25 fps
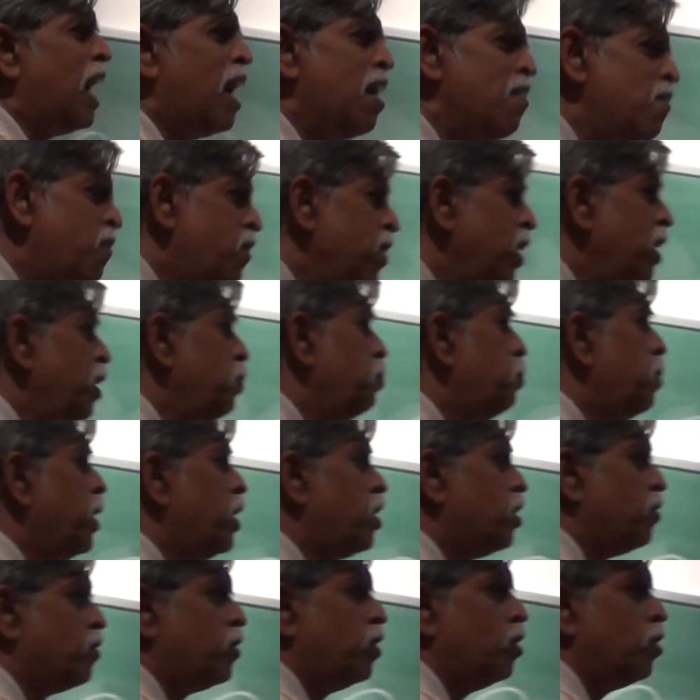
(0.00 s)
every
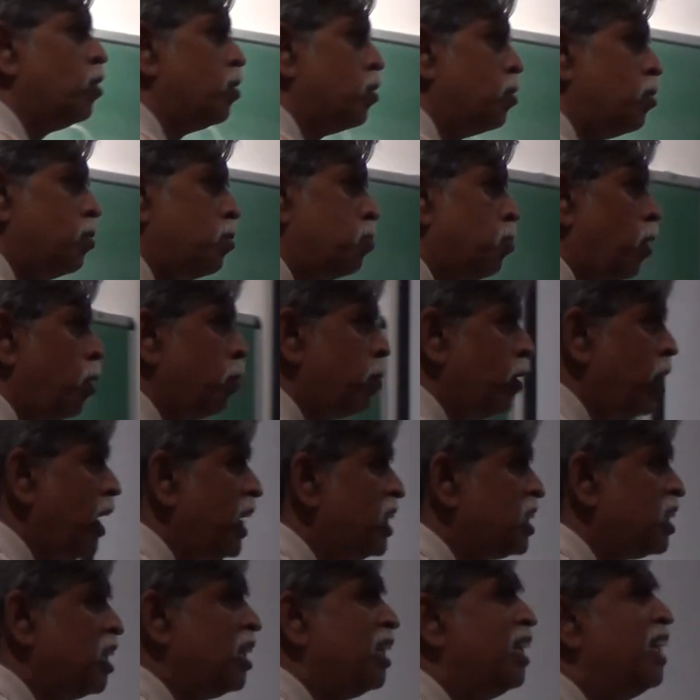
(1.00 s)
bit of your
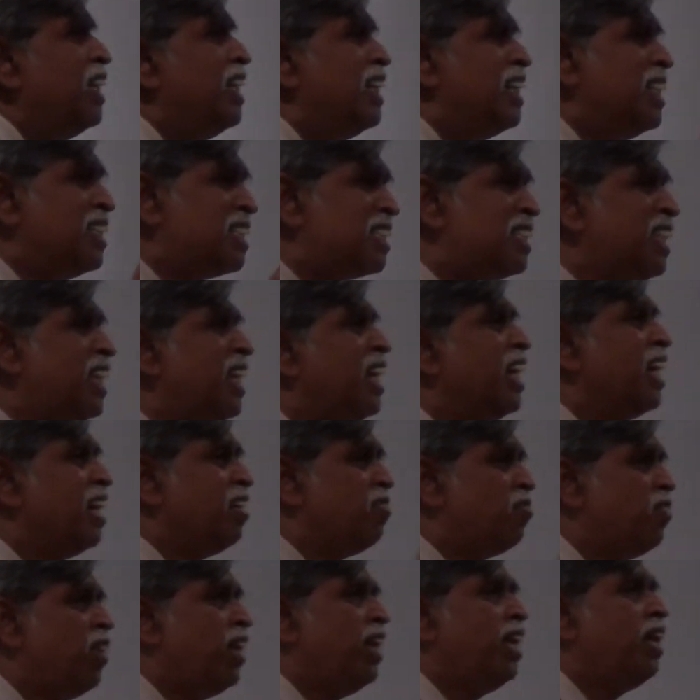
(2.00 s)
population is sitting
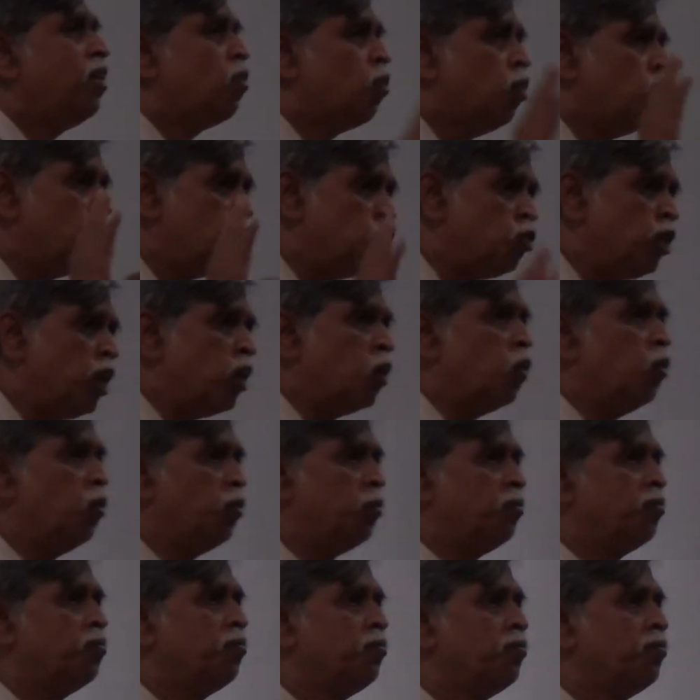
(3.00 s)
in V equal to 0.